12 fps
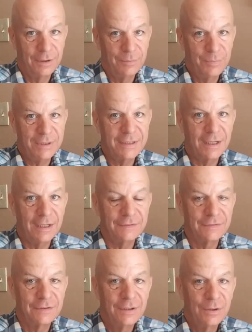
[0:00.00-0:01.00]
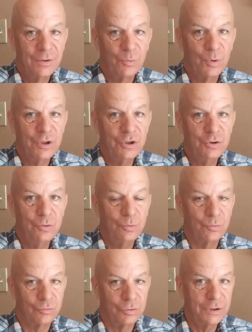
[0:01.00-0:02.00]
Because when you
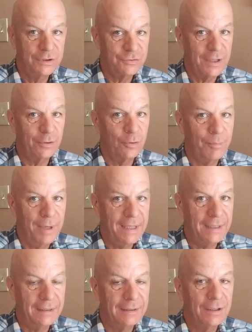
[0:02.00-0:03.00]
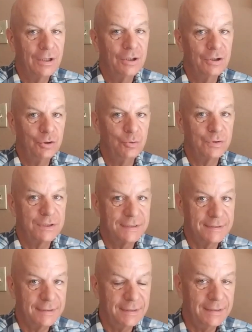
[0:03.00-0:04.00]
really try to obey it, you
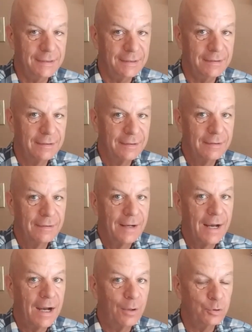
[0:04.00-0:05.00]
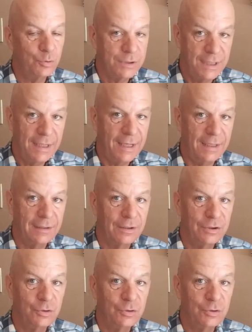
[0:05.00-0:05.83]
see how you can't.